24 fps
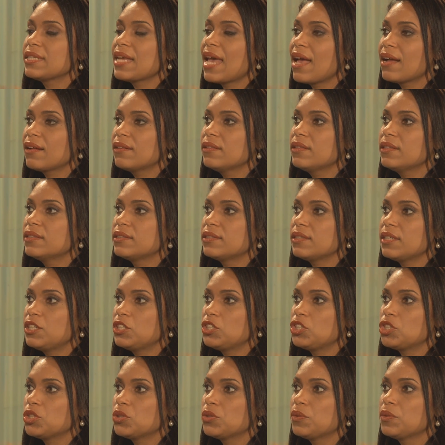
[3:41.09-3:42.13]
tackle this
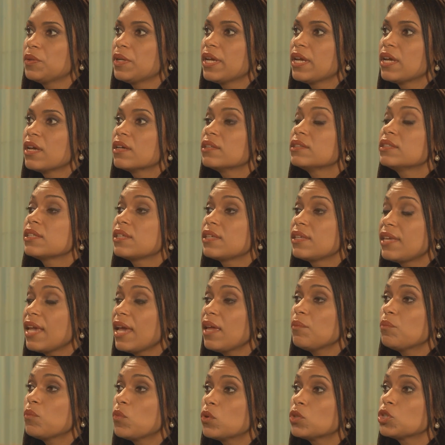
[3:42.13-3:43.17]
issue to
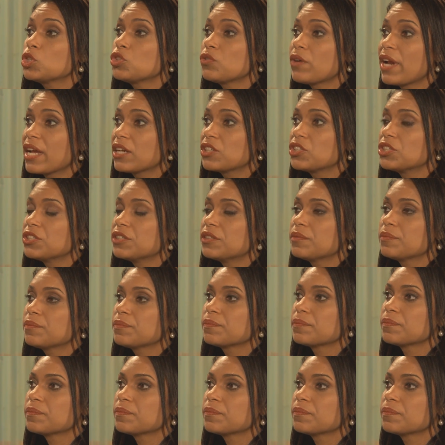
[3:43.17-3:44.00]
get more traction?